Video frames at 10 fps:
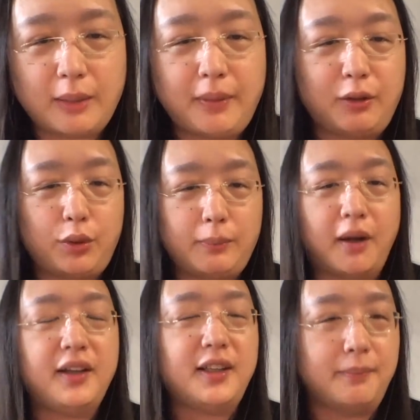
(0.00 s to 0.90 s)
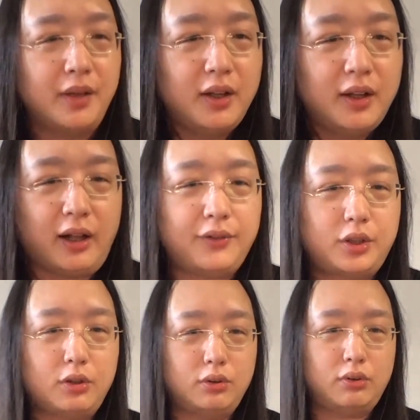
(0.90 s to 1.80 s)
I may remind them
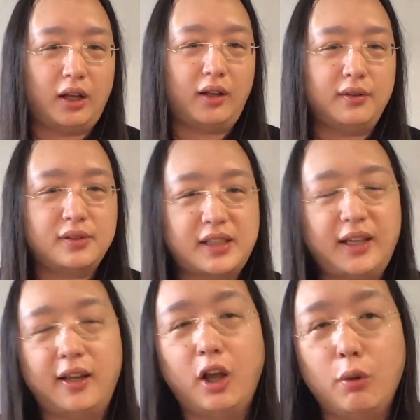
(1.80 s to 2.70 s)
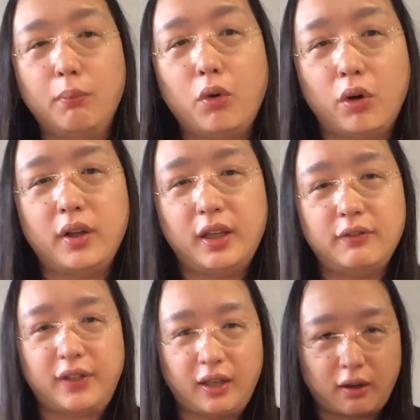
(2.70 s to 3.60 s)
to stay at home more
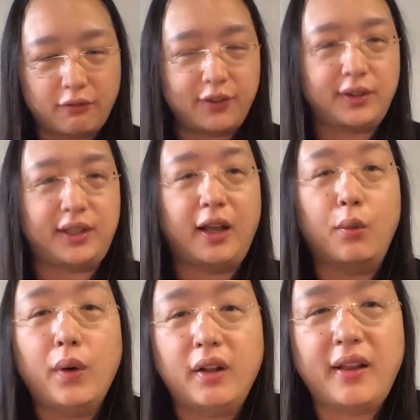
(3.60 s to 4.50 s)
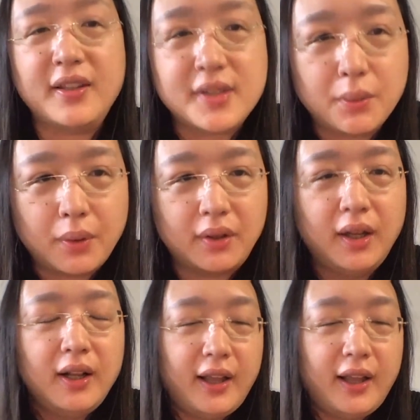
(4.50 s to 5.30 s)
if they are feeling unwell, and so on.